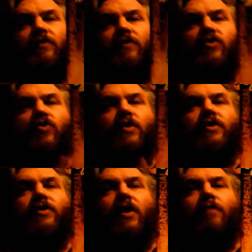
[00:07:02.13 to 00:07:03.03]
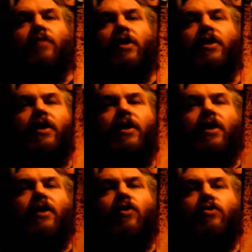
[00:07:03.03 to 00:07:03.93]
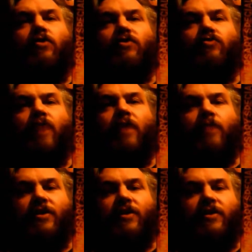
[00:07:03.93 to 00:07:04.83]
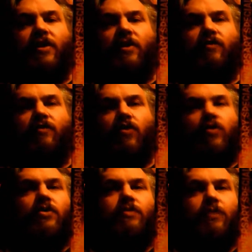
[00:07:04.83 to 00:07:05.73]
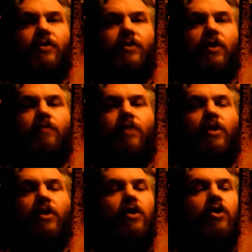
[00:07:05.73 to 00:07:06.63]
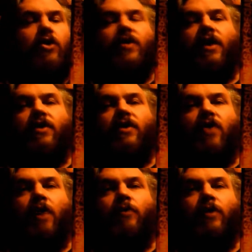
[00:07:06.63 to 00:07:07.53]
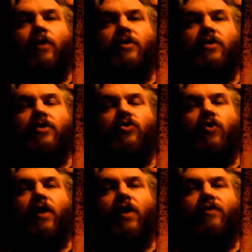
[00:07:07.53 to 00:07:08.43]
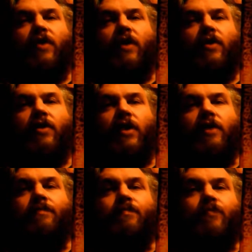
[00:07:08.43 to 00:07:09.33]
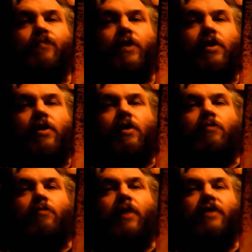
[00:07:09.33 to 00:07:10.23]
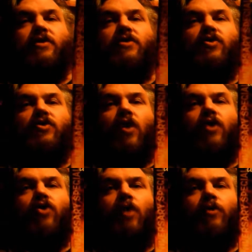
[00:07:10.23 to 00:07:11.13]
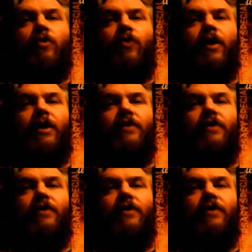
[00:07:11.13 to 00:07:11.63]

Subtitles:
The story's you can get it all read in one sitting, of course, but you could take your time and read a story every now and again. But it's solid comic reading.